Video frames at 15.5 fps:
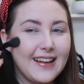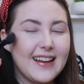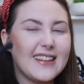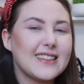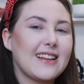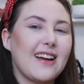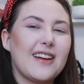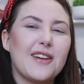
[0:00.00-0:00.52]

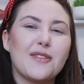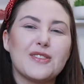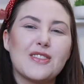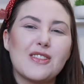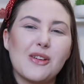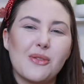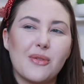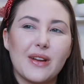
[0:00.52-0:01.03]
It's kind of
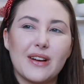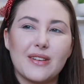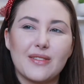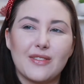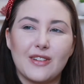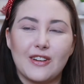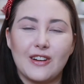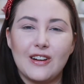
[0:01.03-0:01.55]
still weird
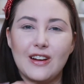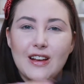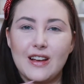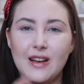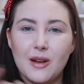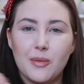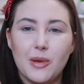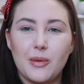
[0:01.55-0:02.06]
for
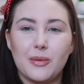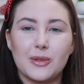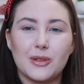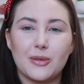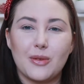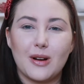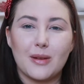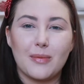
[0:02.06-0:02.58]
people
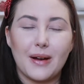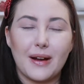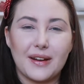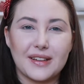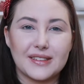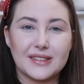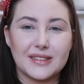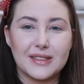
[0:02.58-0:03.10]
to walk by
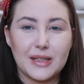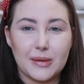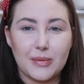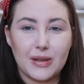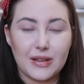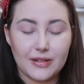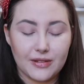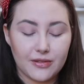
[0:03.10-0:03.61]
and see
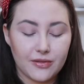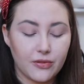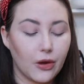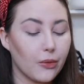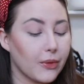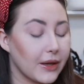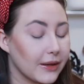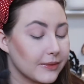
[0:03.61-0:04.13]
me
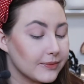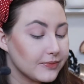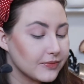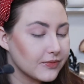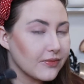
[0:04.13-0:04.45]
filming.